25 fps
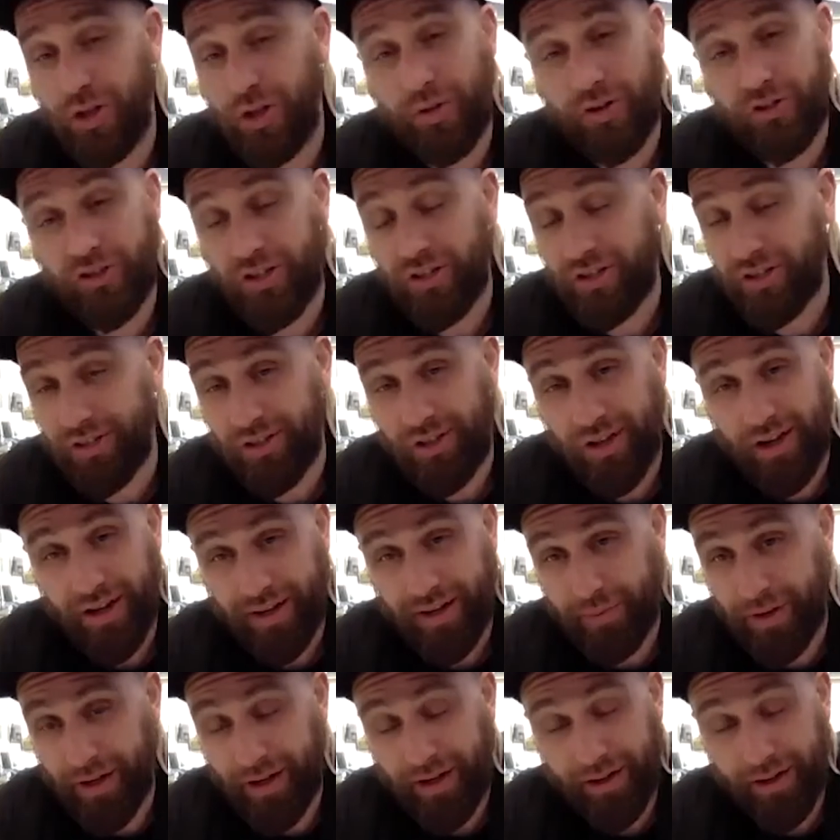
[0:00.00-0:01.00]
much
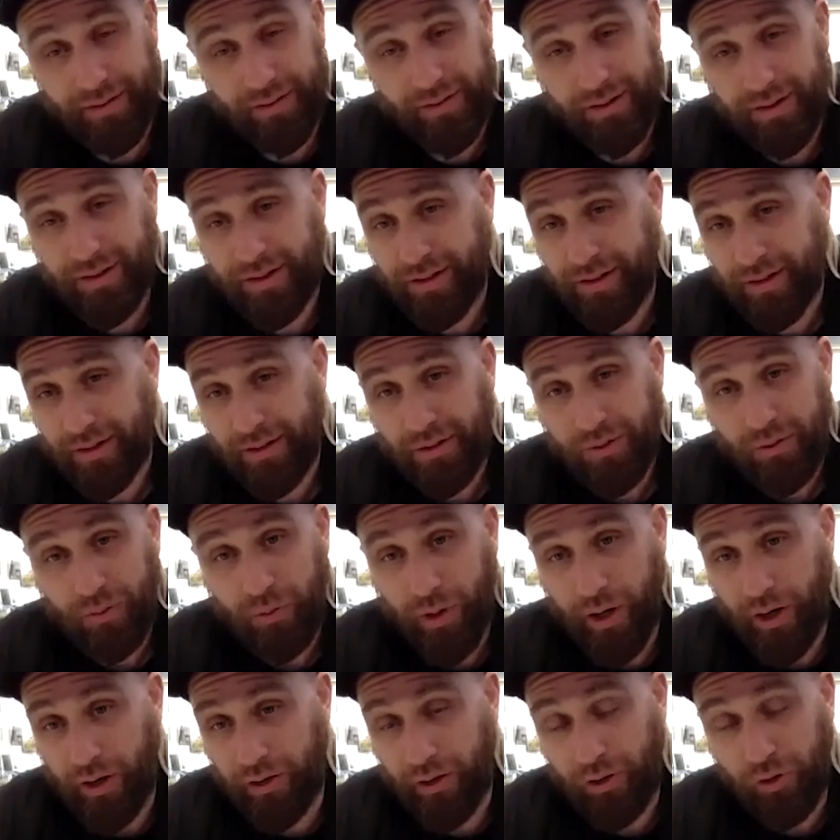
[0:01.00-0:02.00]
insight about
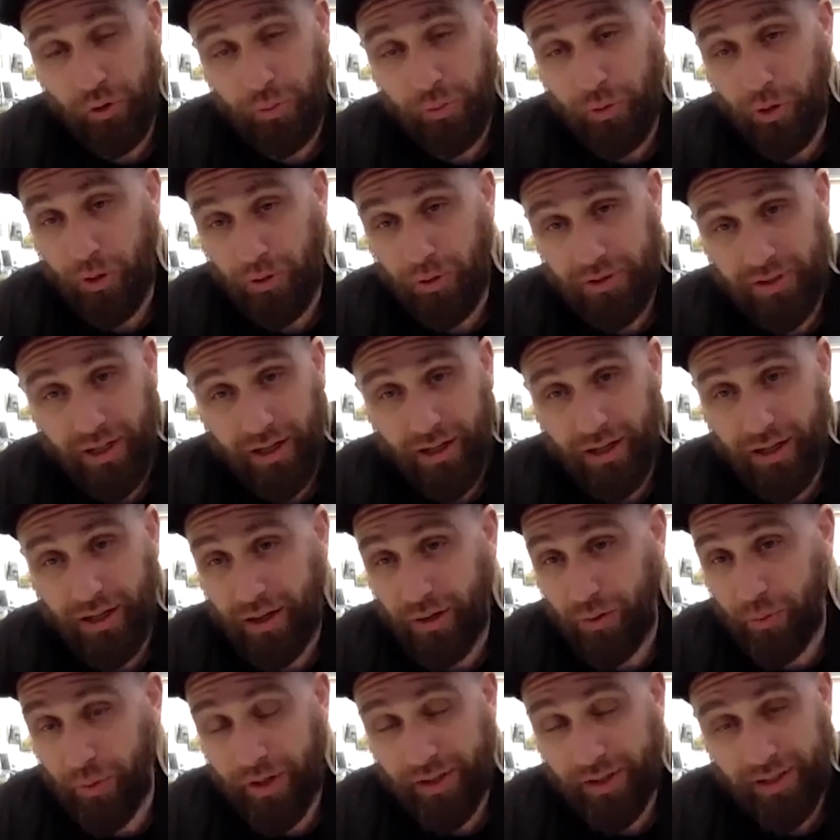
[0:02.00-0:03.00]
where the loopholes
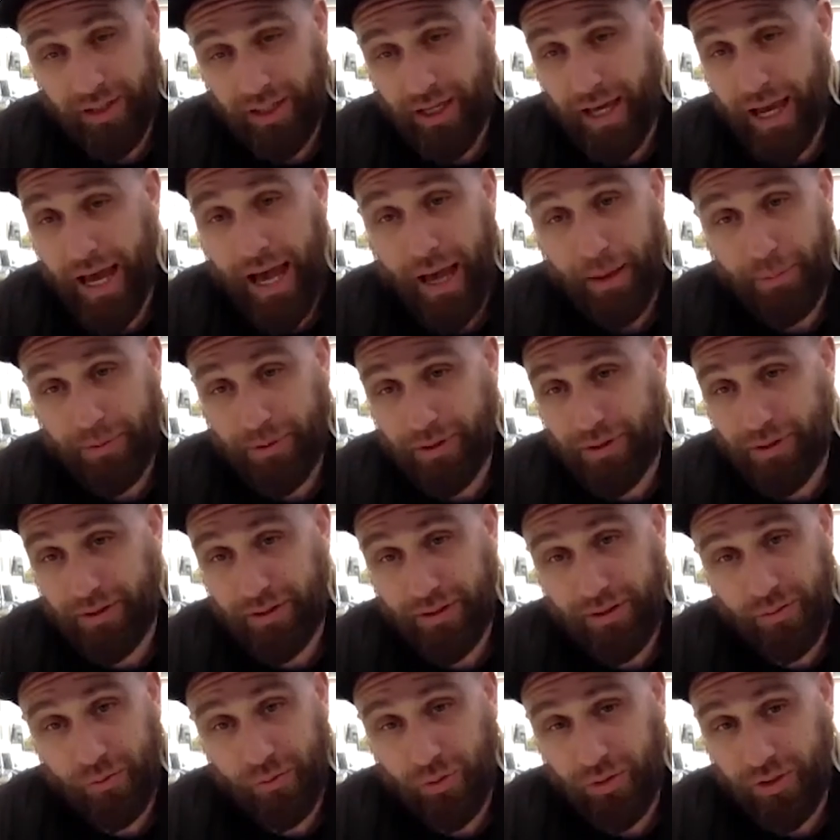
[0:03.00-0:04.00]
are, where's the
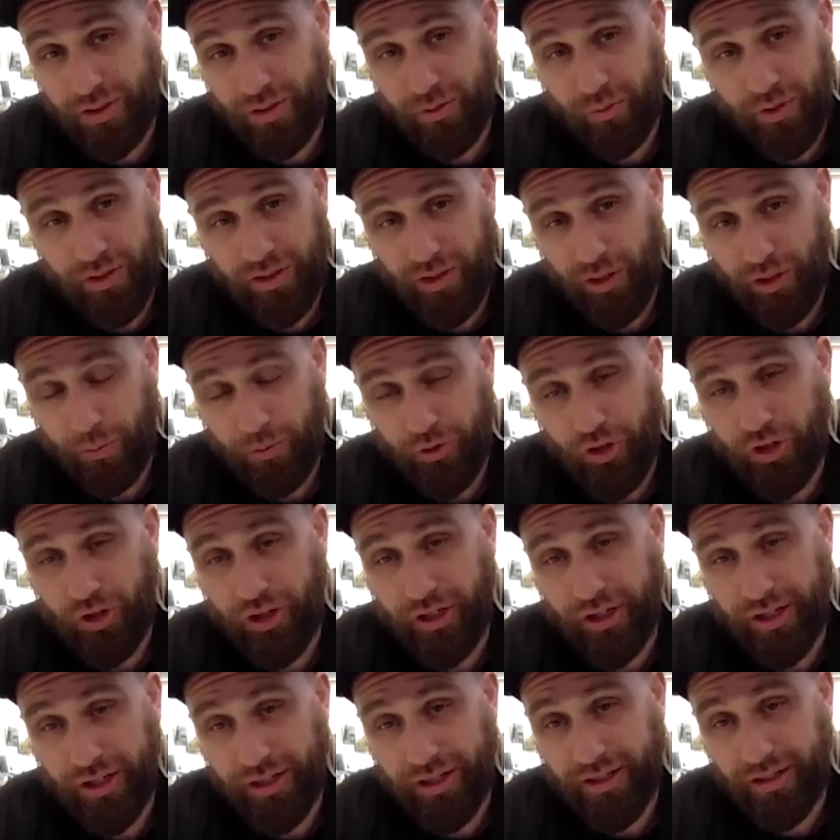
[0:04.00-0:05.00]
gaps, where's the
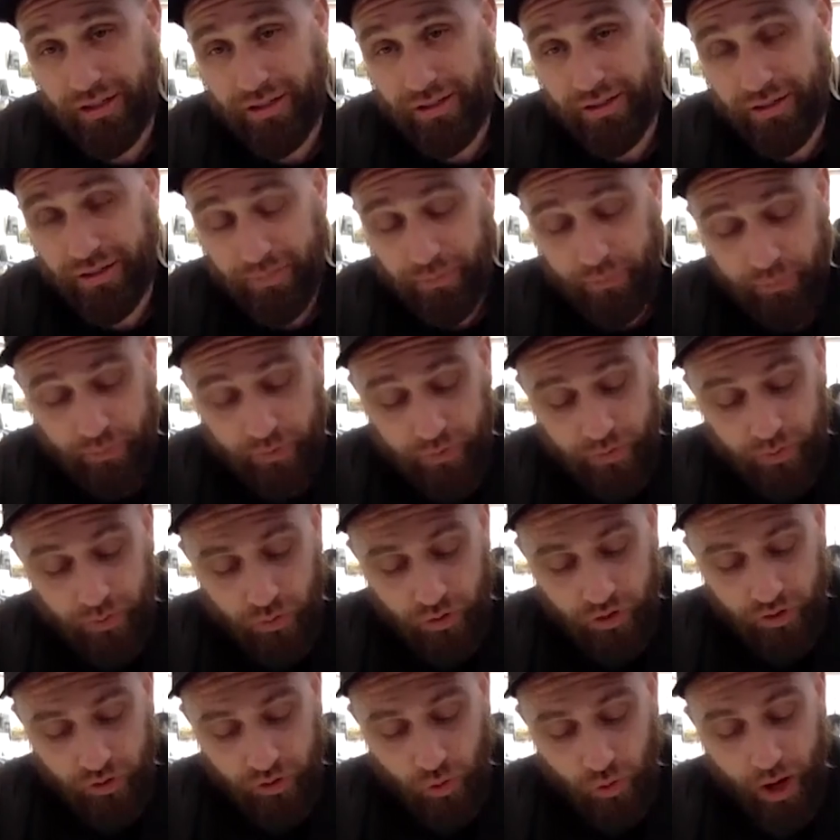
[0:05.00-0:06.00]
opportunities, and
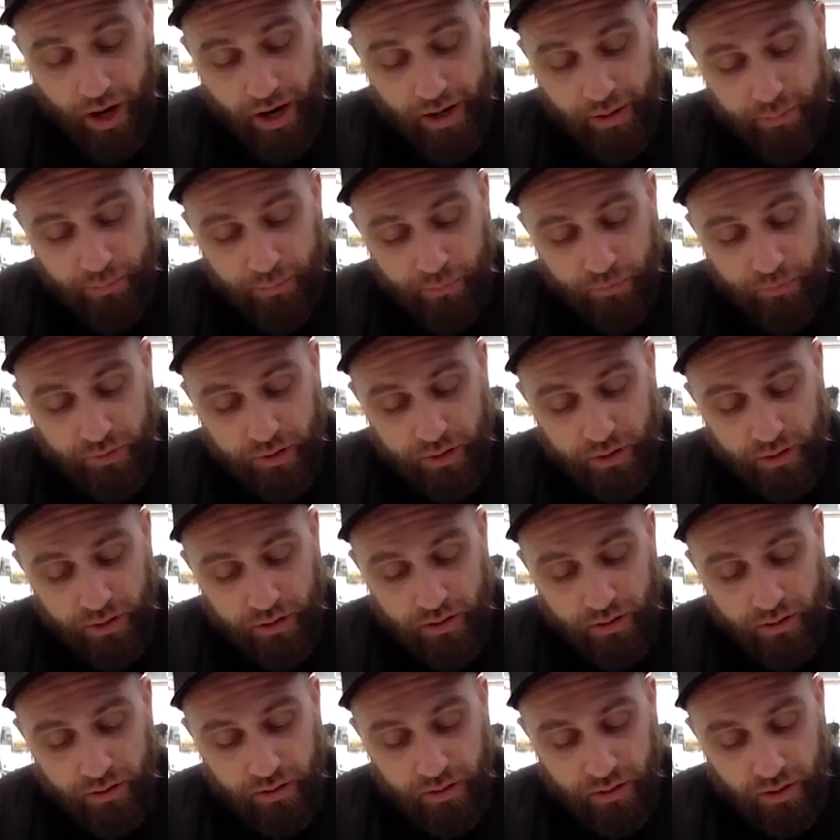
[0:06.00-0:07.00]
which is great.
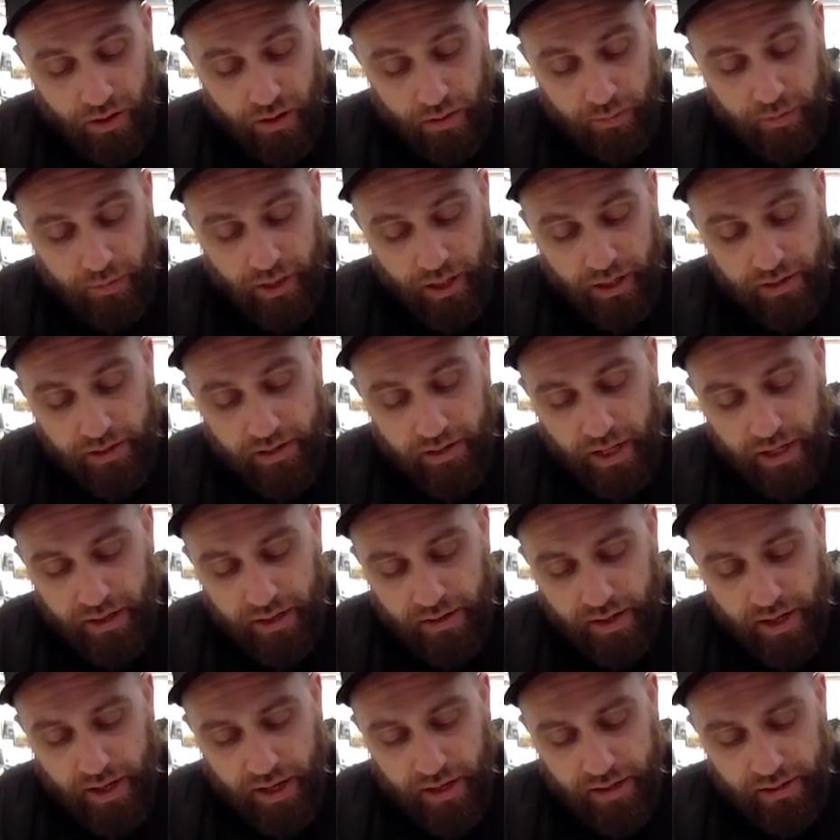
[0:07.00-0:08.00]
And
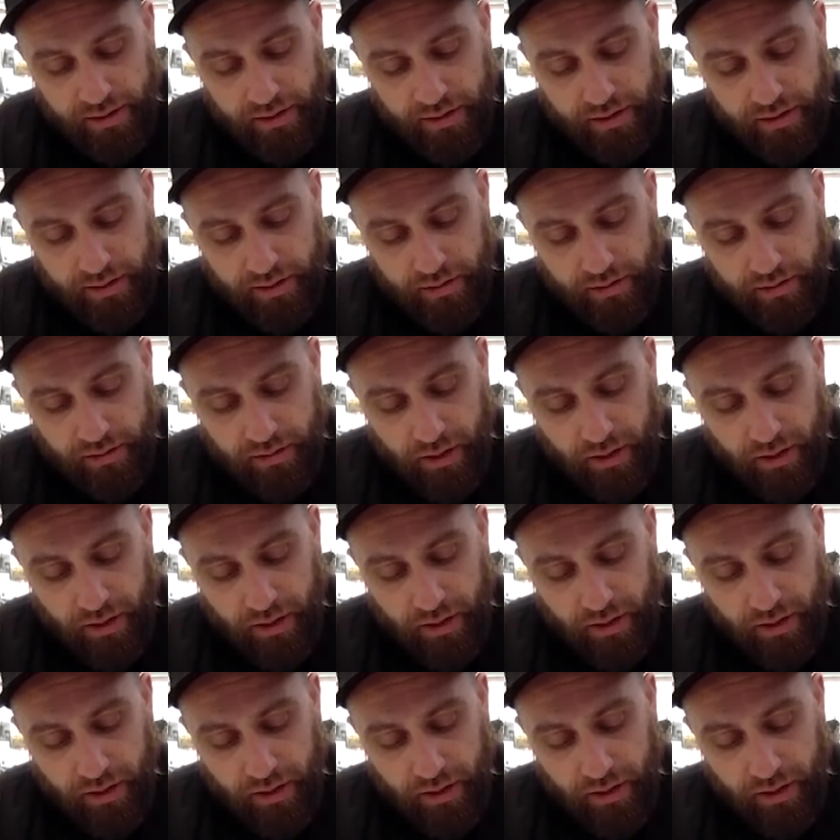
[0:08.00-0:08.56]
then there's,